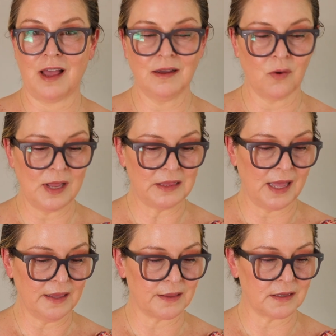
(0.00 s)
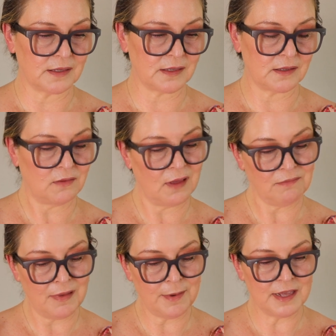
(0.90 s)
I quite like this. So that
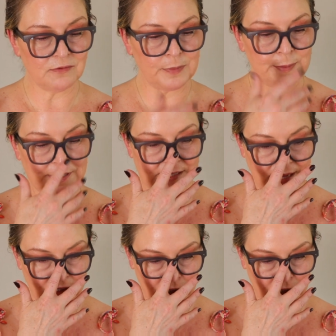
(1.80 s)
maybe that would be my second